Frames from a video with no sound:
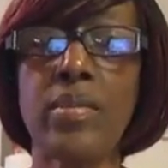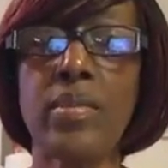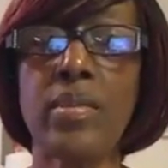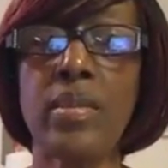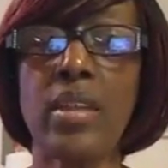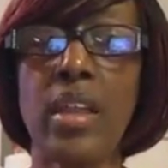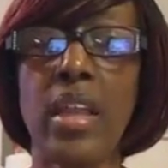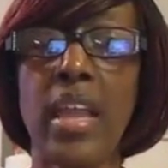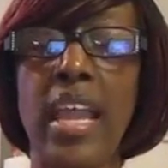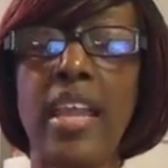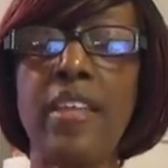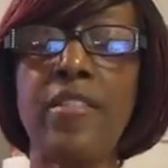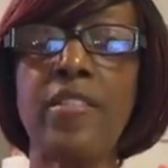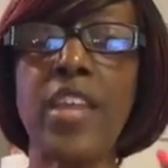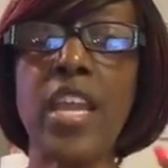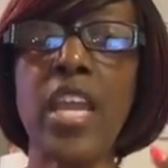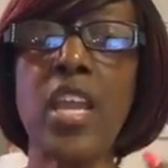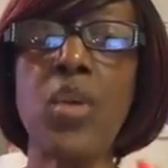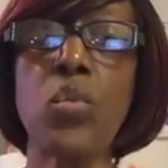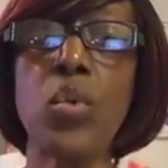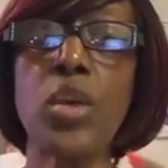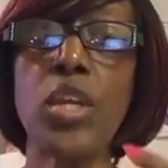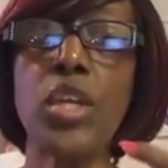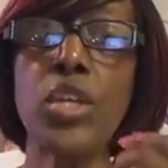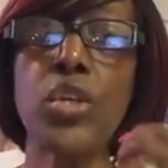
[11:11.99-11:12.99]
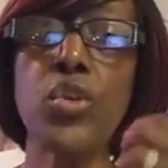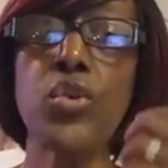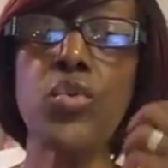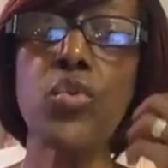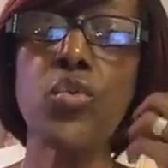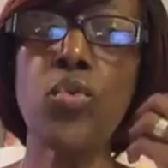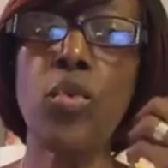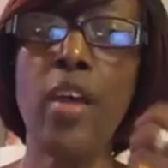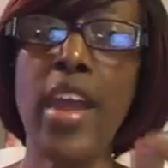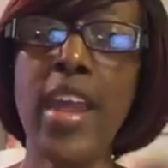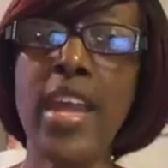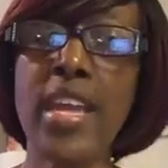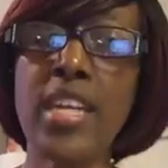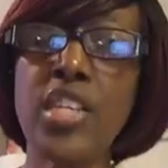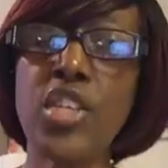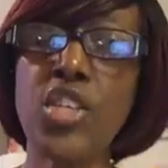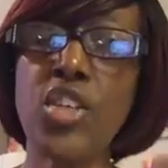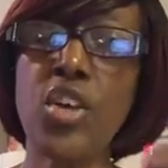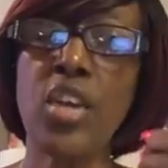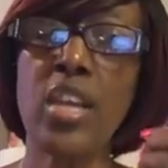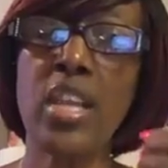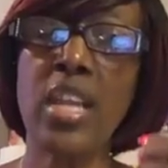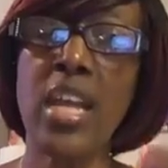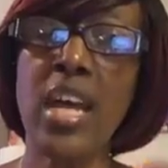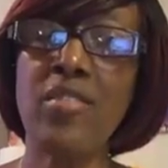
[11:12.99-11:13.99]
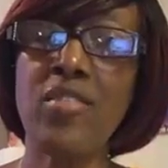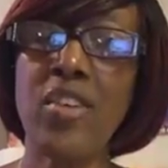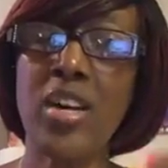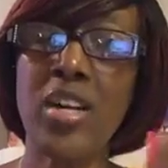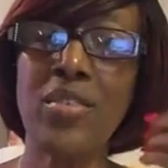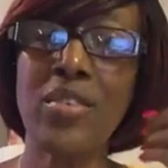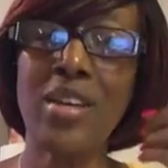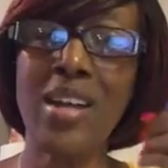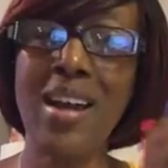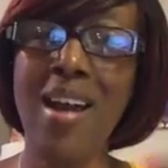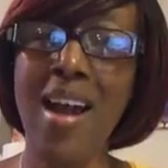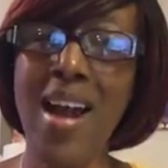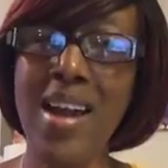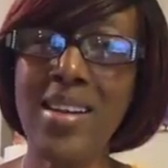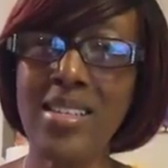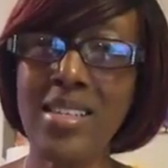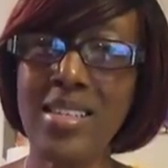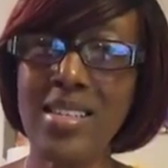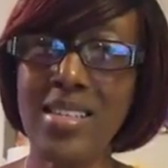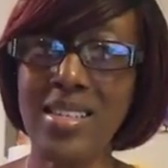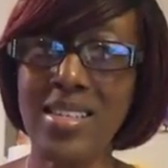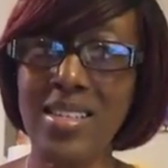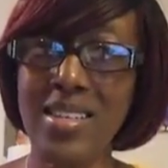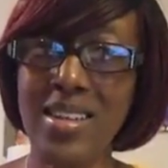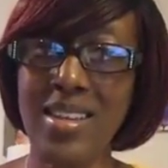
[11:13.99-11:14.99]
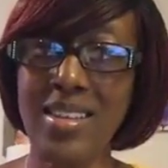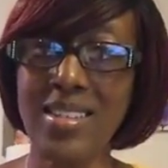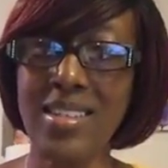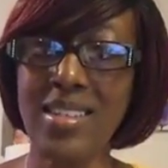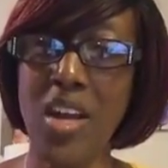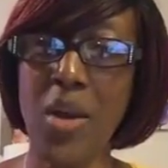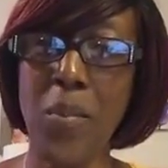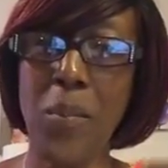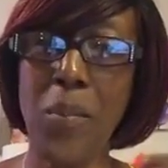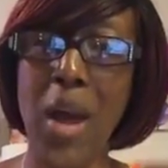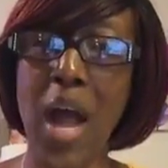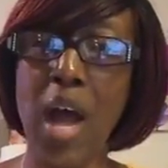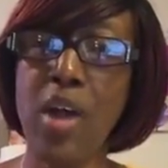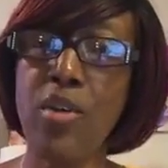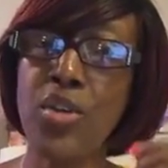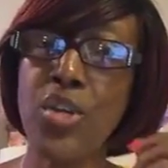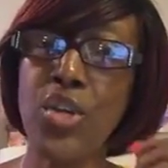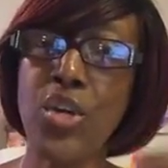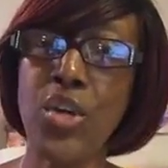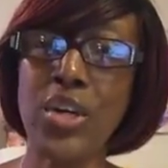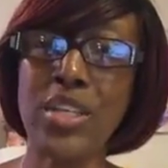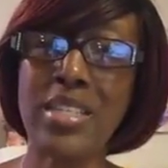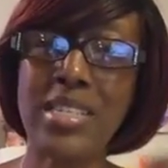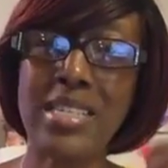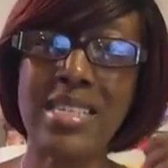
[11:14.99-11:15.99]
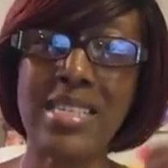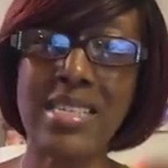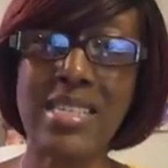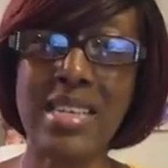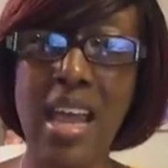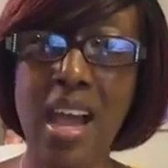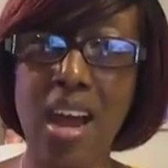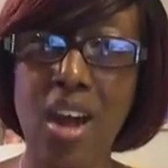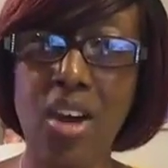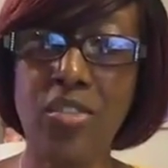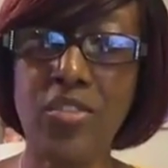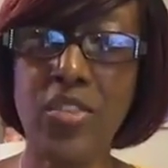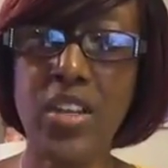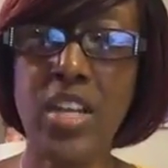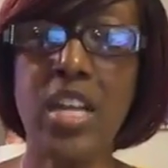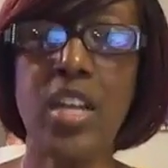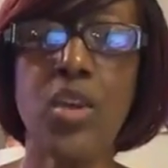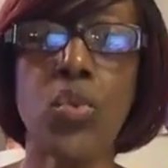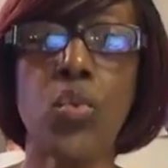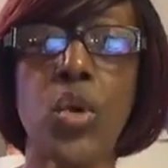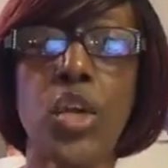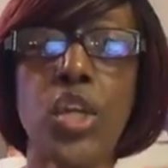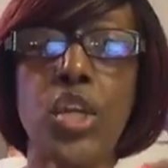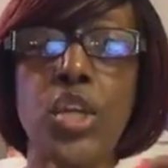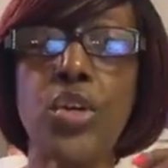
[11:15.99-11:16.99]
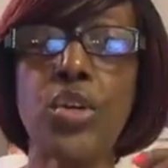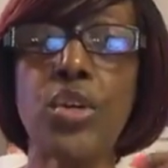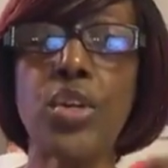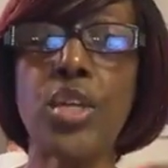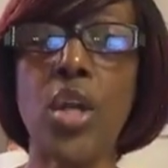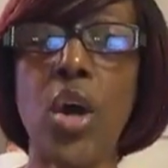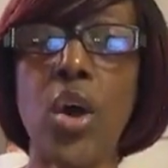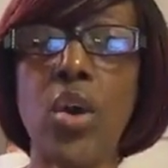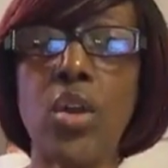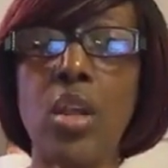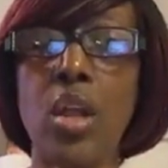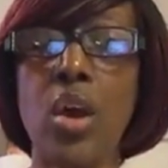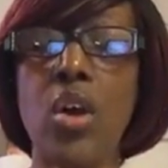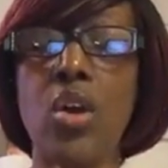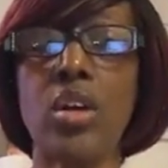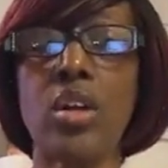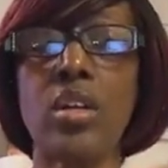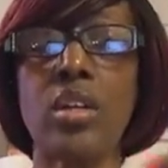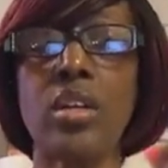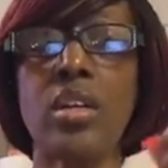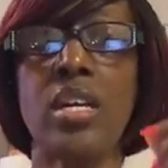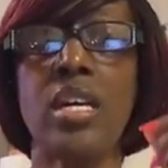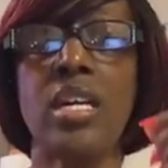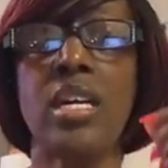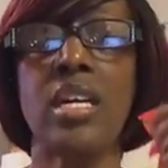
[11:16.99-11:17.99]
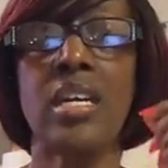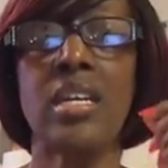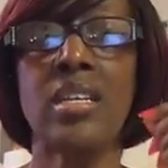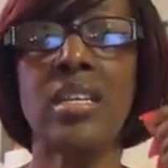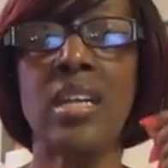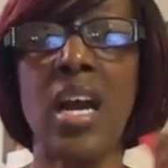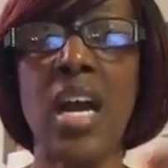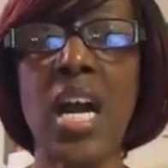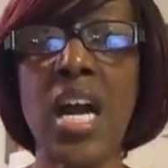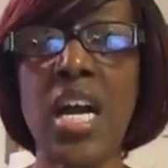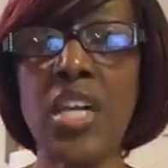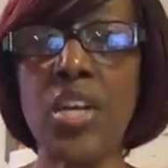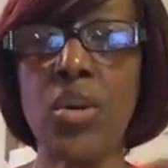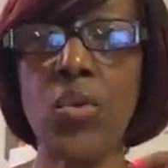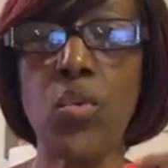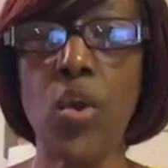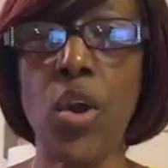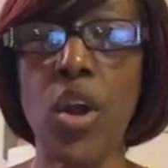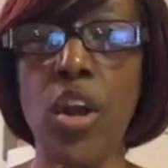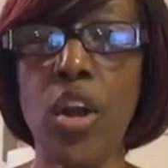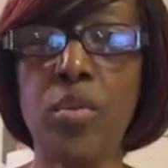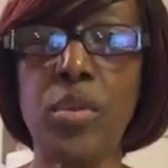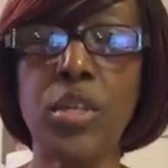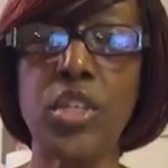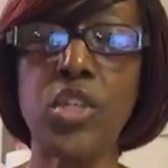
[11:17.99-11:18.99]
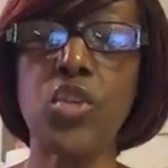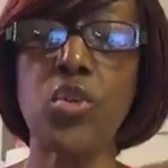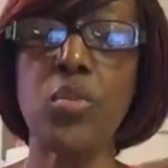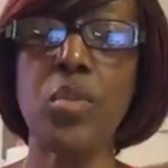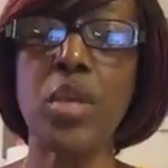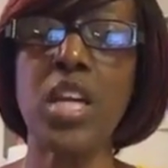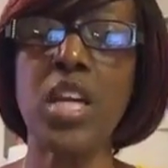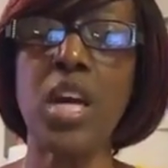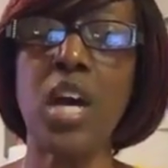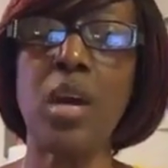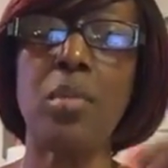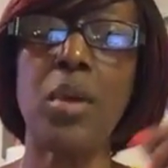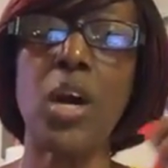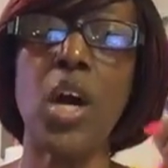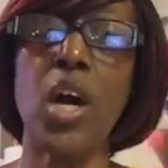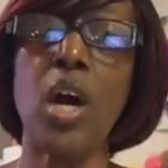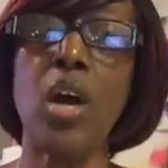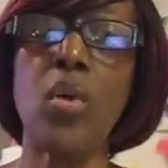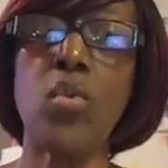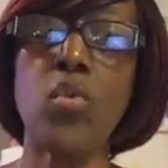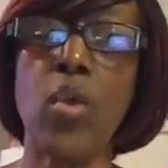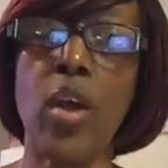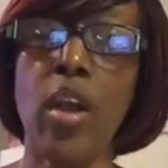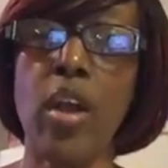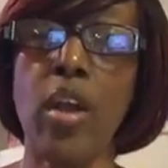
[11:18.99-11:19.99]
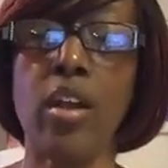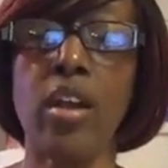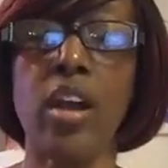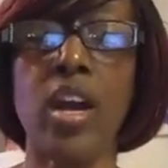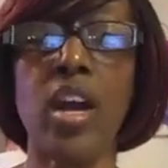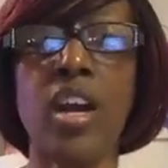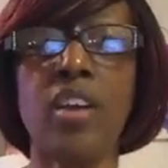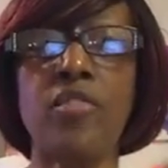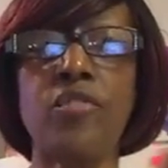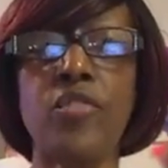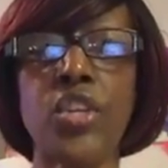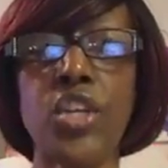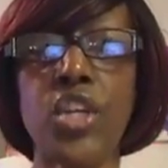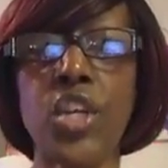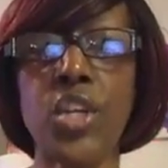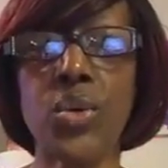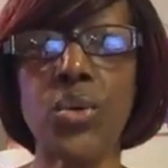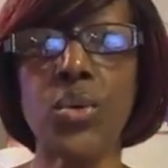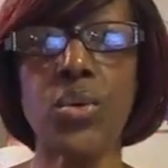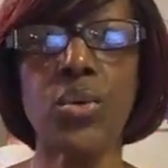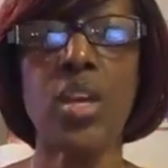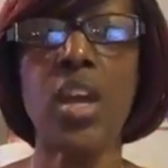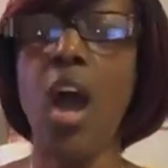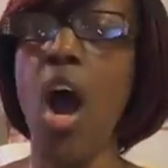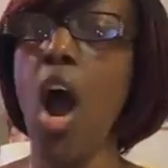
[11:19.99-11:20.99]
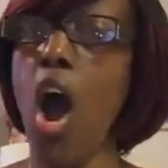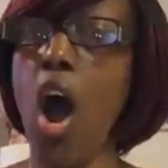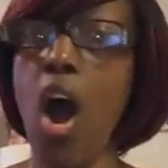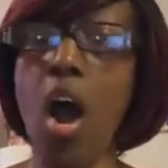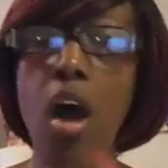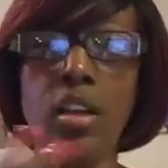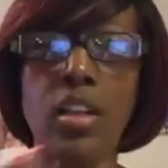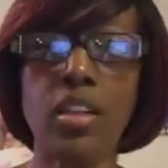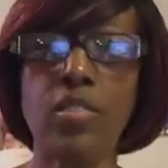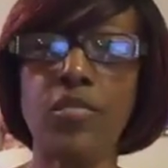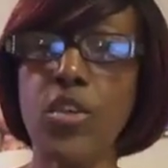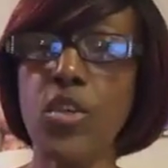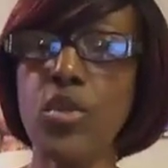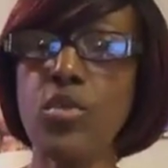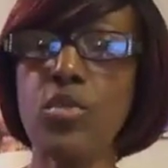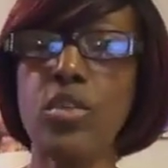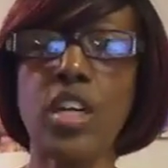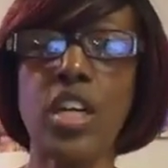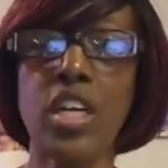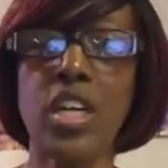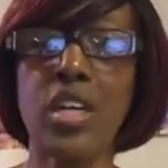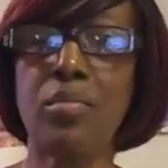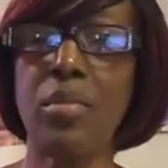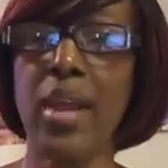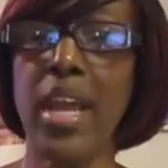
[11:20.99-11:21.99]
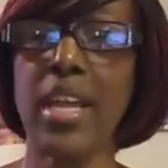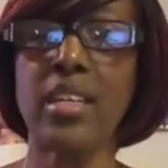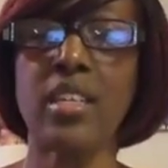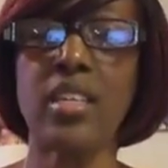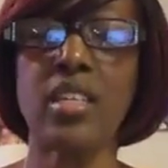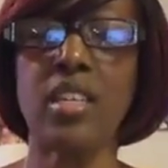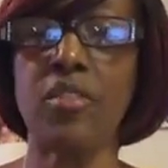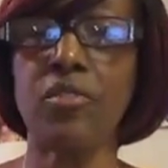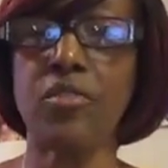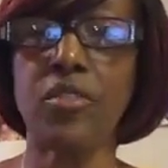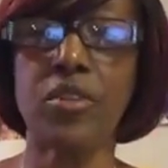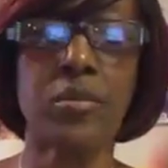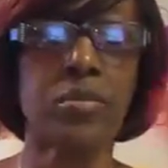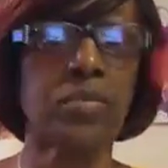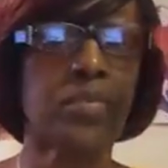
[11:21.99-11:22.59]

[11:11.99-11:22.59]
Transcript: And then when you raise your level of consciousness about yourself, when you're no longer unaware, but you become aware of you, all of you, good, bad, and different.